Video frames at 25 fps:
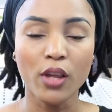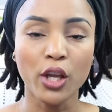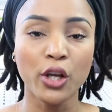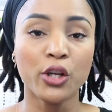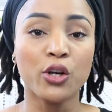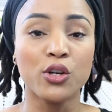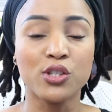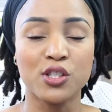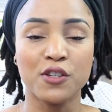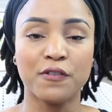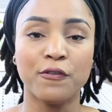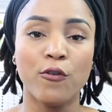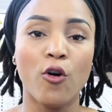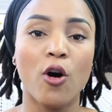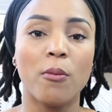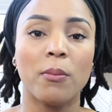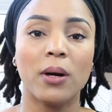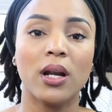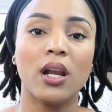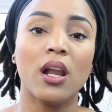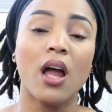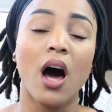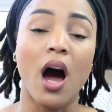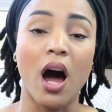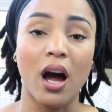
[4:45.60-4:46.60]
you know, to form
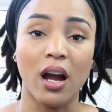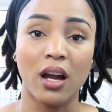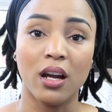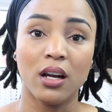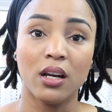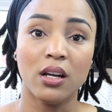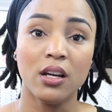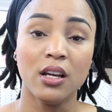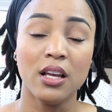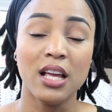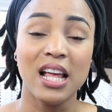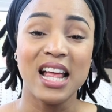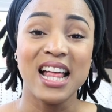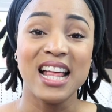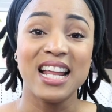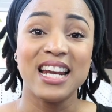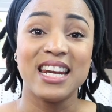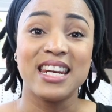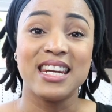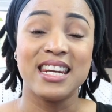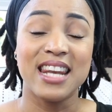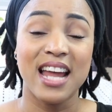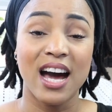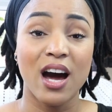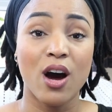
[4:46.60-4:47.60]
a lock.
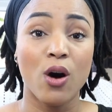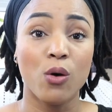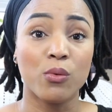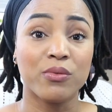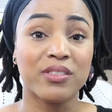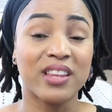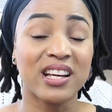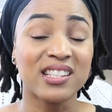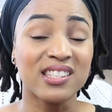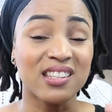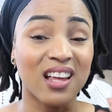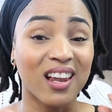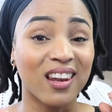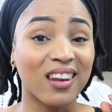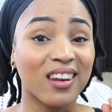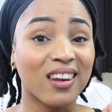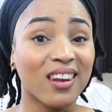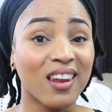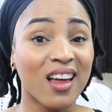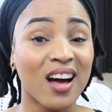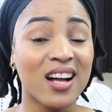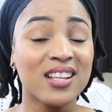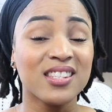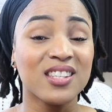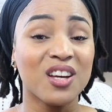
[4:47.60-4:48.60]
Now, there's a
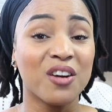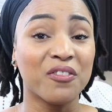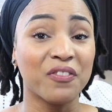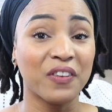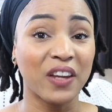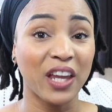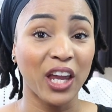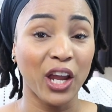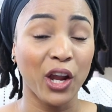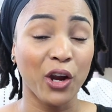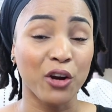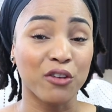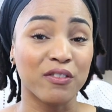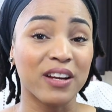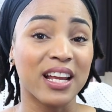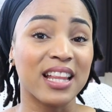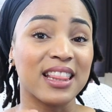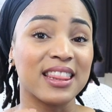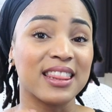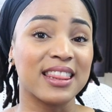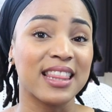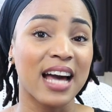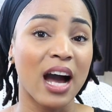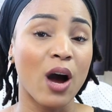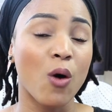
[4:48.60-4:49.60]
lot of hair
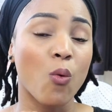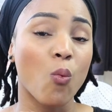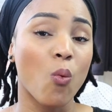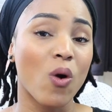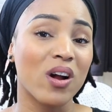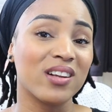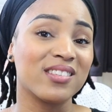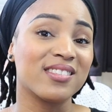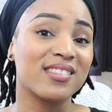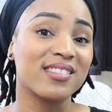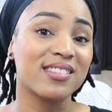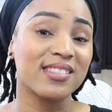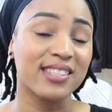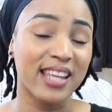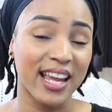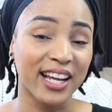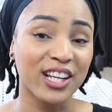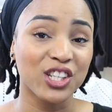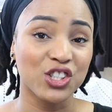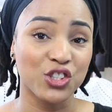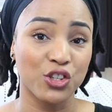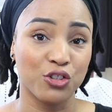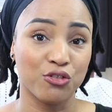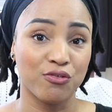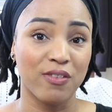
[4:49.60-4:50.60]
in that one
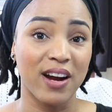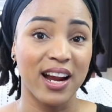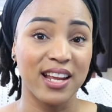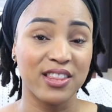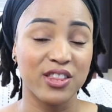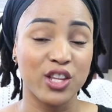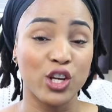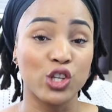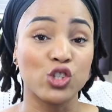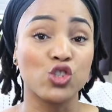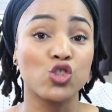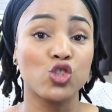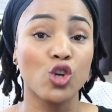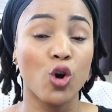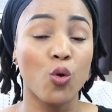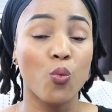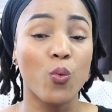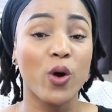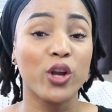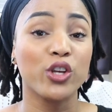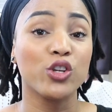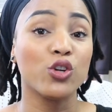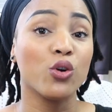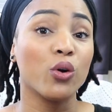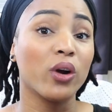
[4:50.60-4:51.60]
section right there. So
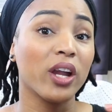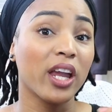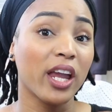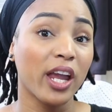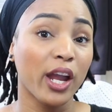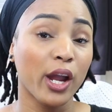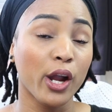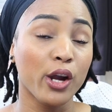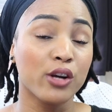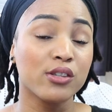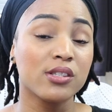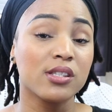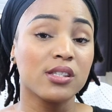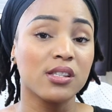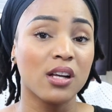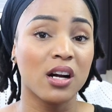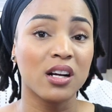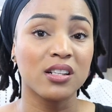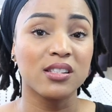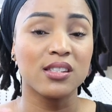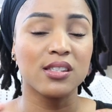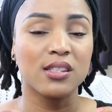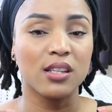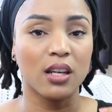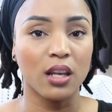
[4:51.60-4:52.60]
when your hair
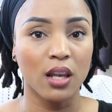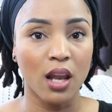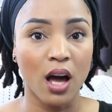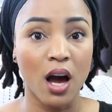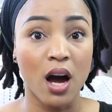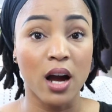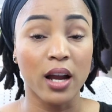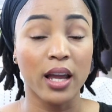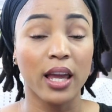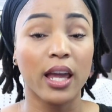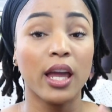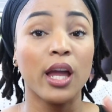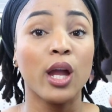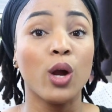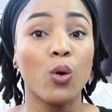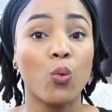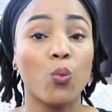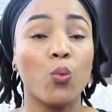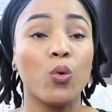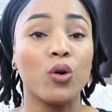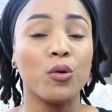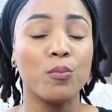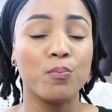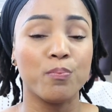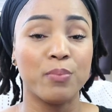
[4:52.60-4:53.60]
starts to lock, it
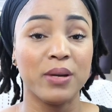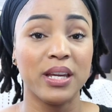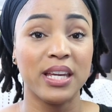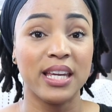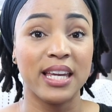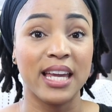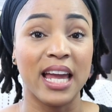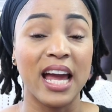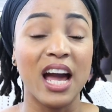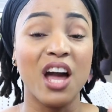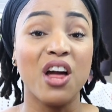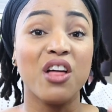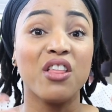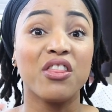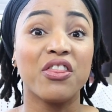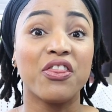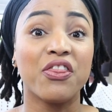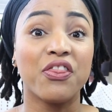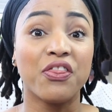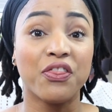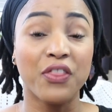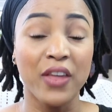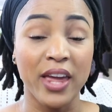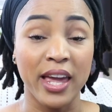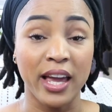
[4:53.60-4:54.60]
will be
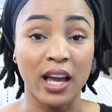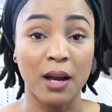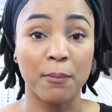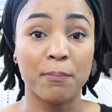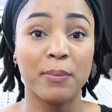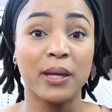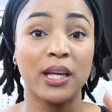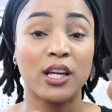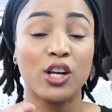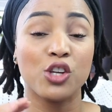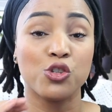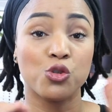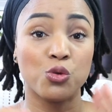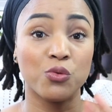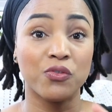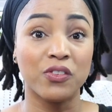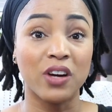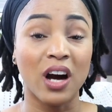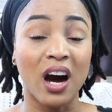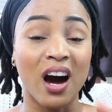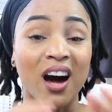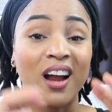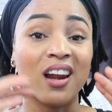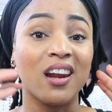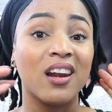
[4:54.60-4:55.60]
thick because you've
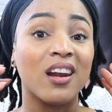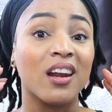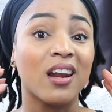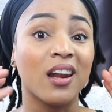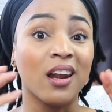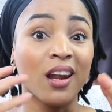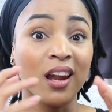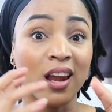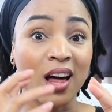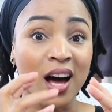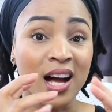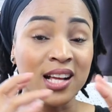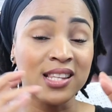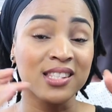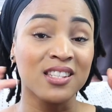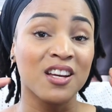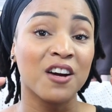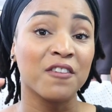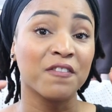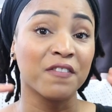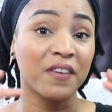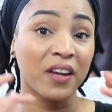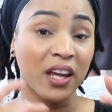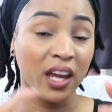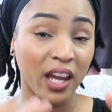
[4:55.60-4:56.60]
got a lot
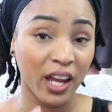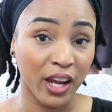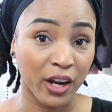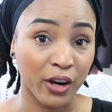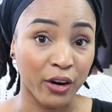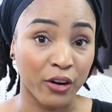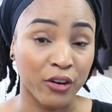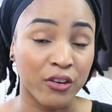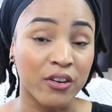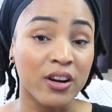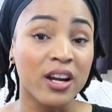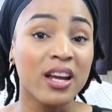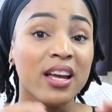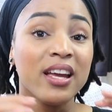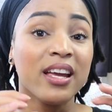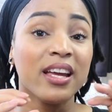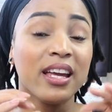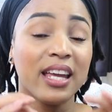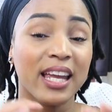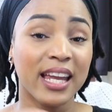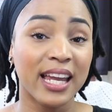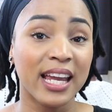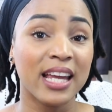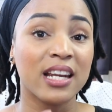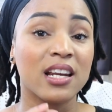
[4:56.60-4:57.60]
of hair
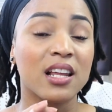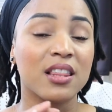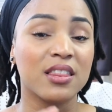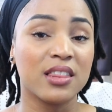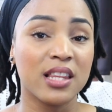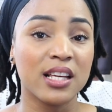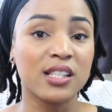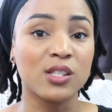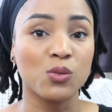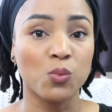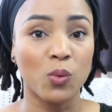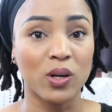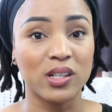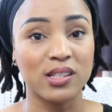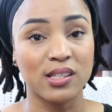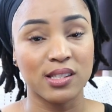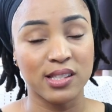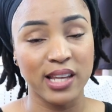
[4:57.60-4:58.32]
in this one